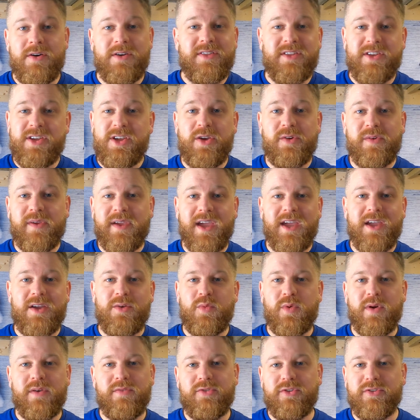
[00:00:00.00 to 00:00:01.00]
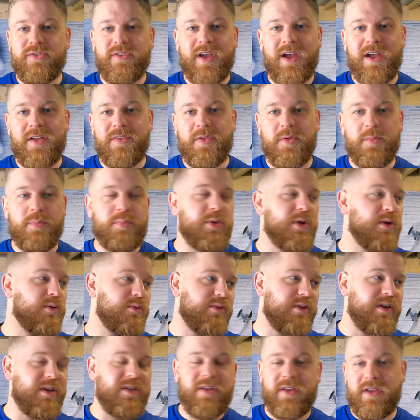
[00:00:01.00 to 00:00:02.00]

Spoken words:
in the UK we've just had the beauty